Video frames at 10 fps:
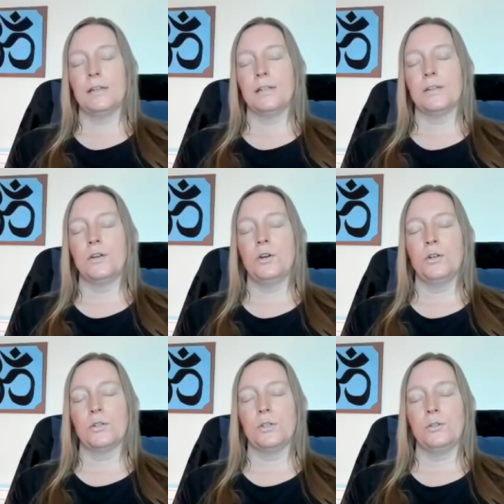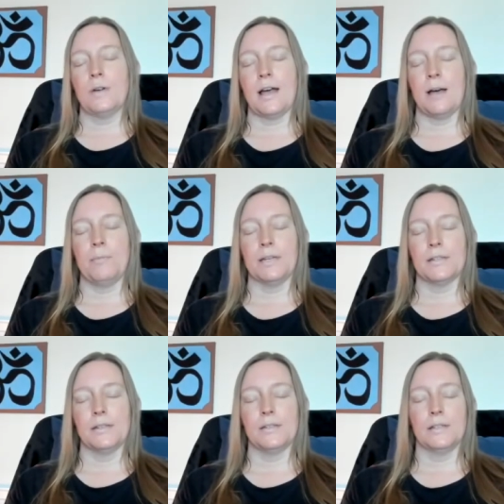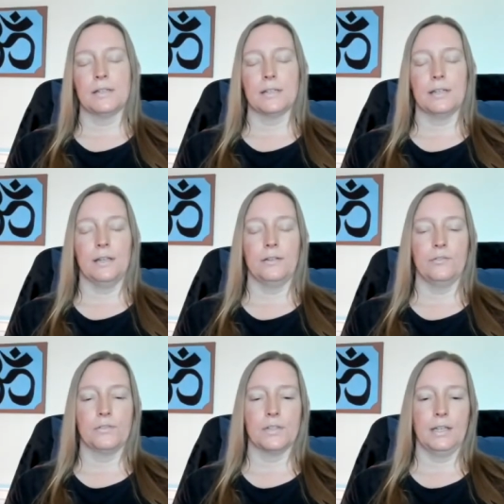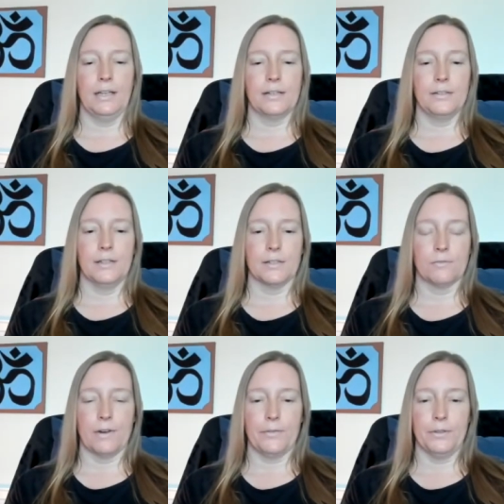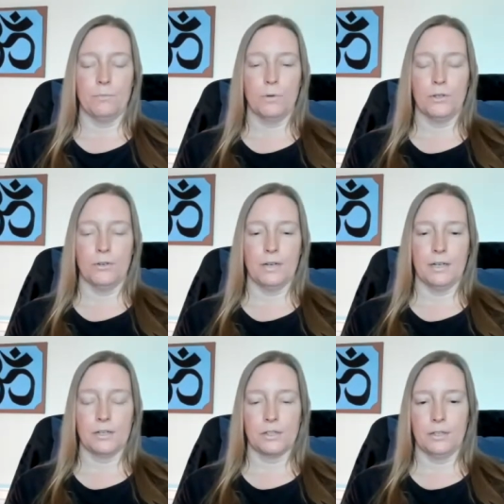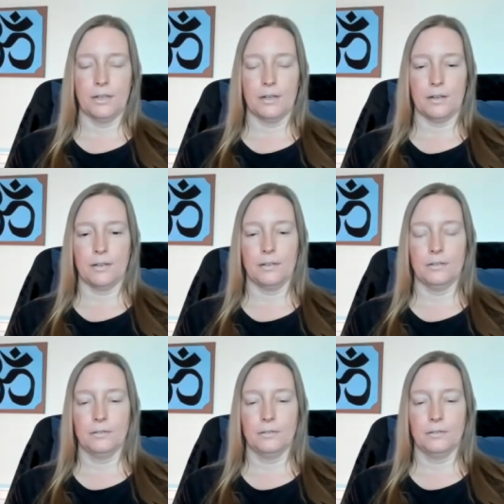a it's, it's a go-to habit, isn't it, to kind of select this rather than what you actually are.